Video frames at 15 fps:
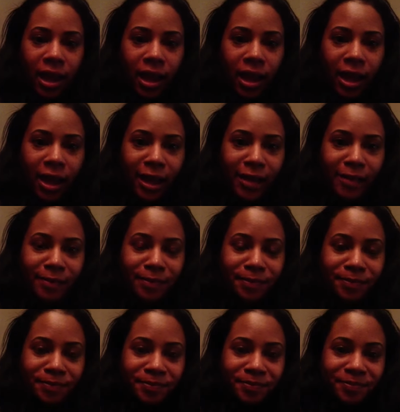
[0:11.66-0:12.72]

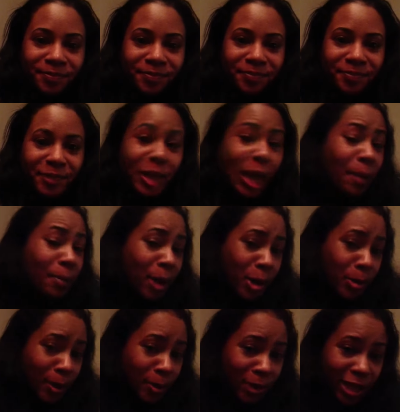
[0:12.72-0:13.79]
Um, not
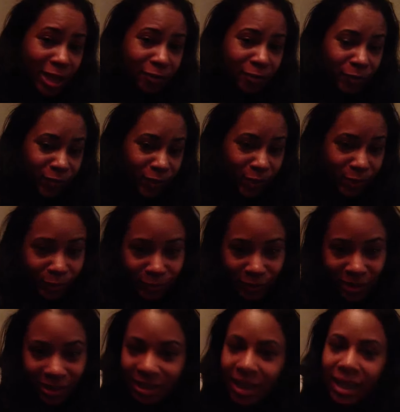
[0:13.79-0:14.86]
part of my weekend review,
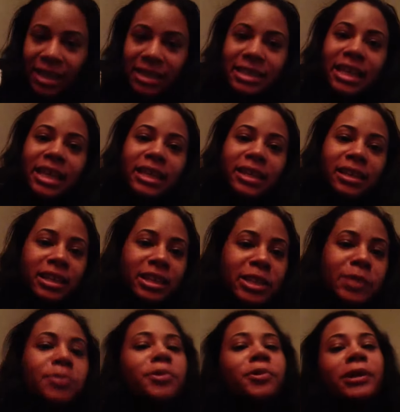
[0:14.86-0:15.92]
just like I said, in
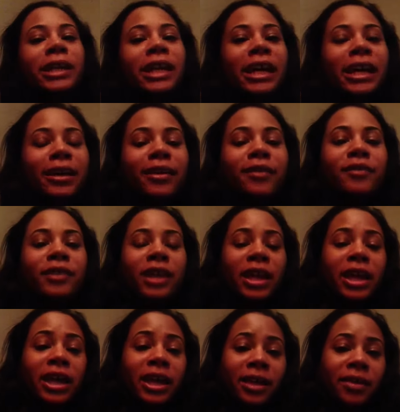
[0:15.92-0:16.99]
support of
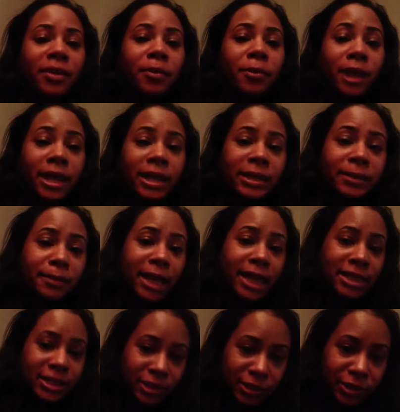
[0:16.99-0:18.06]
the brand
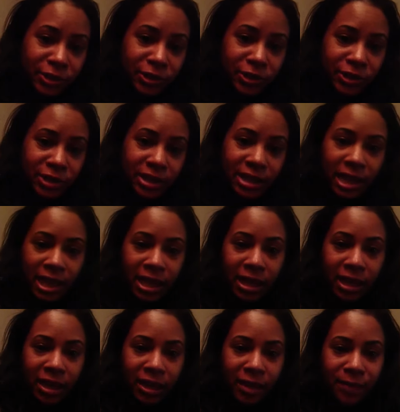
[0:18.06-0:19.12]
ambassadors that,
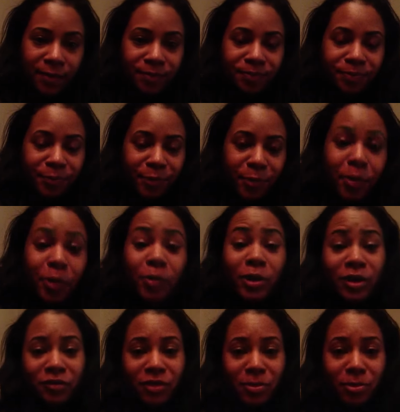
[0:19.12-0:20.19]
um, well,
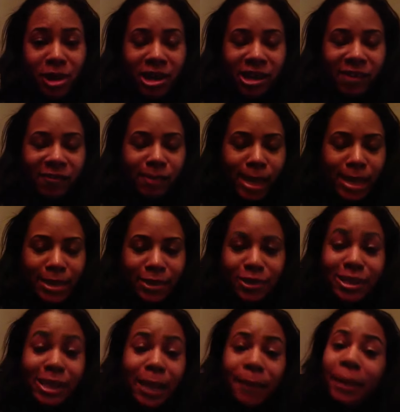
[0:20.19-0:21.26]
one of the brand
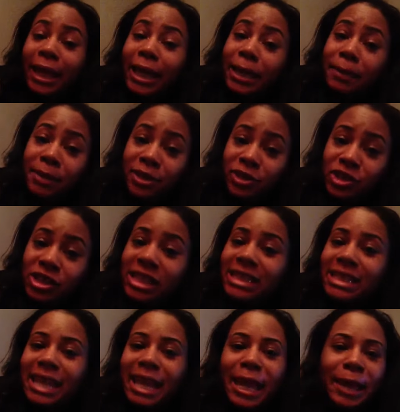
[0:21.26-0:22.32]
ambassadors, I'm not going to mention
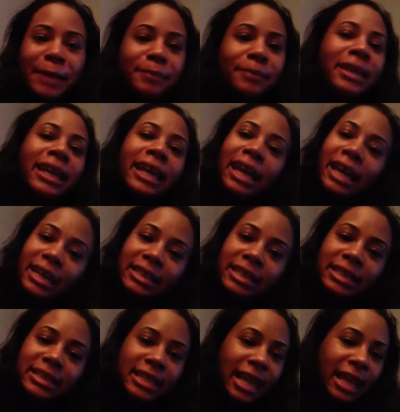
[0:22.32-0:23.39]
his name. He
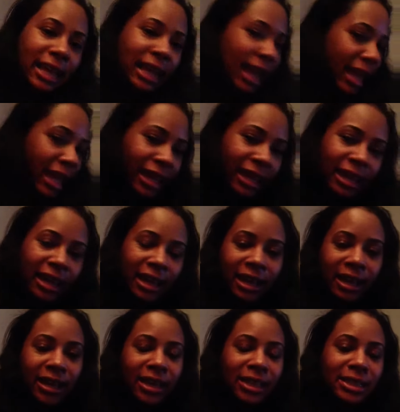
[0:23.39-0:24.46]
does not like
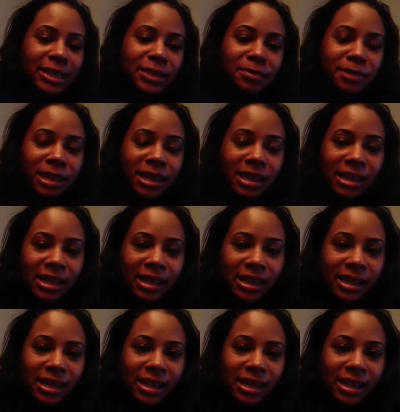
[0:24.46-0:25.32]
uh, to be,